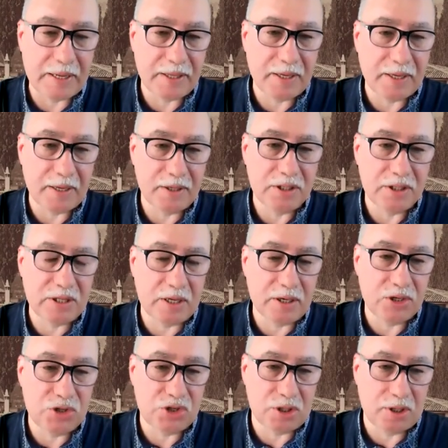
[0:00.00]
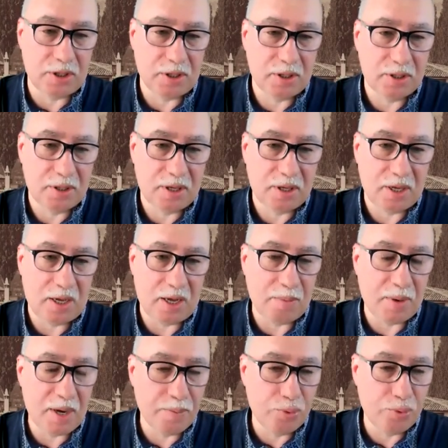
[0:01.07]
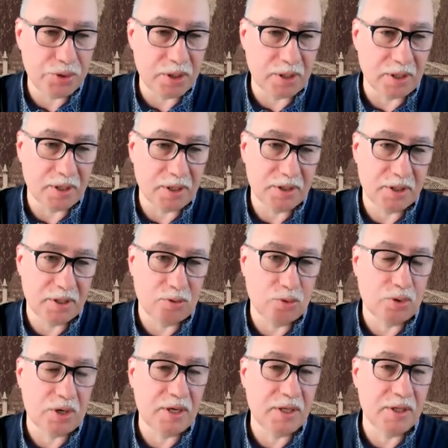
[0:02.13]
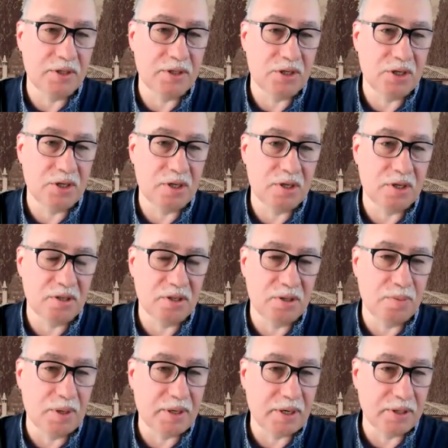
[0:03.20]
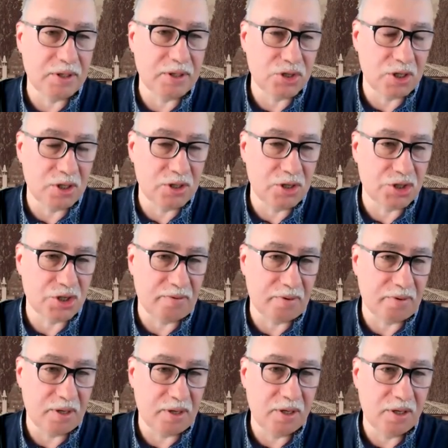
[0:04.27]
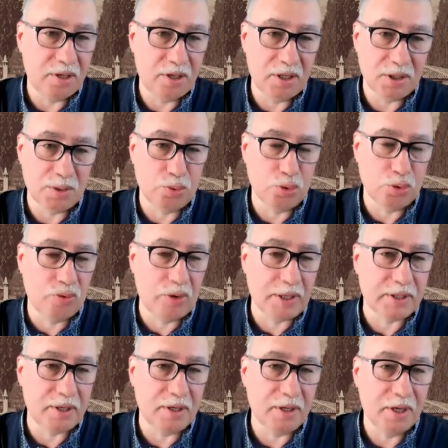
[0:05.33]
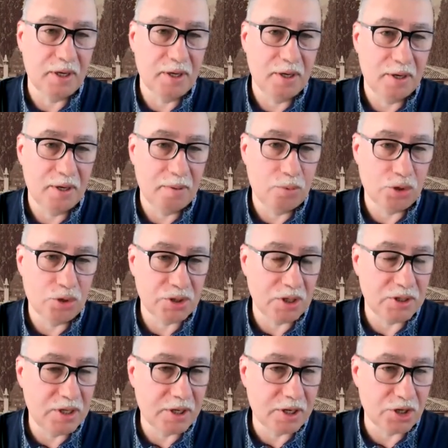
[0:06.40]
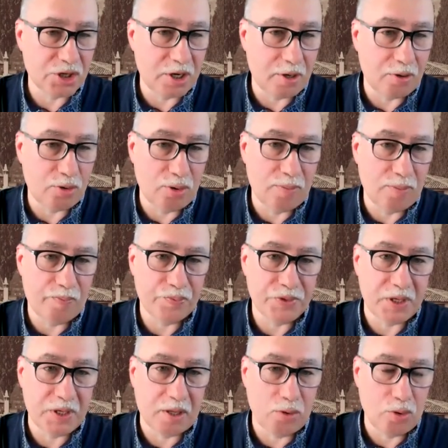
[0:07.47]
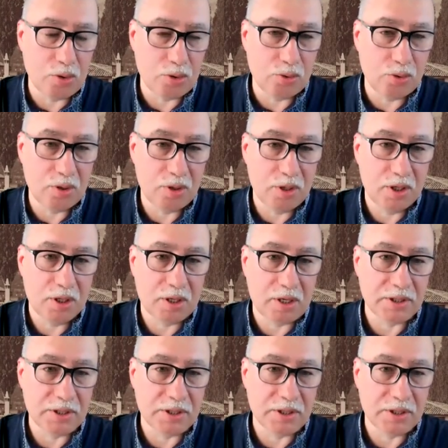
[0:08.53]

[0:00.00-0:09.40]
but the future is a democratic Ukraine, and it can only be built through dialogue, consolidation, and partnership.